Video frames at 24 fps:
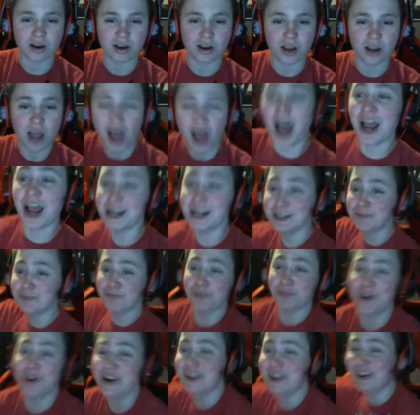
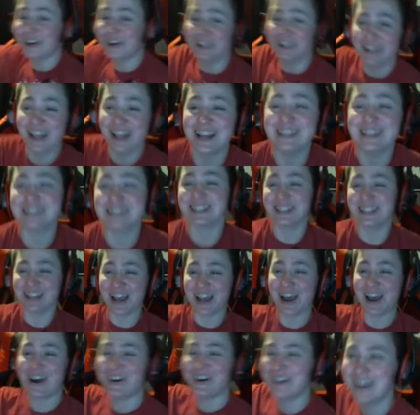Icebreaker, let's
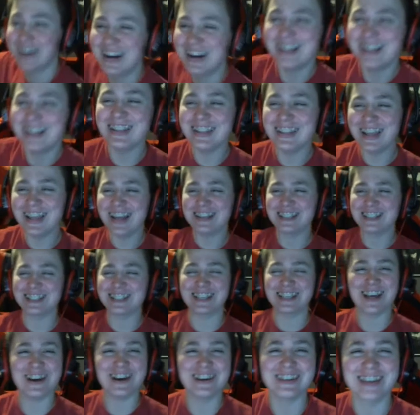go! Let's
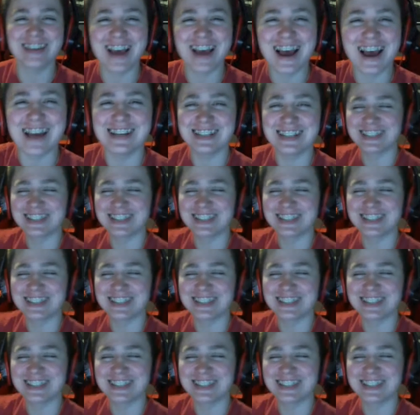go, guys!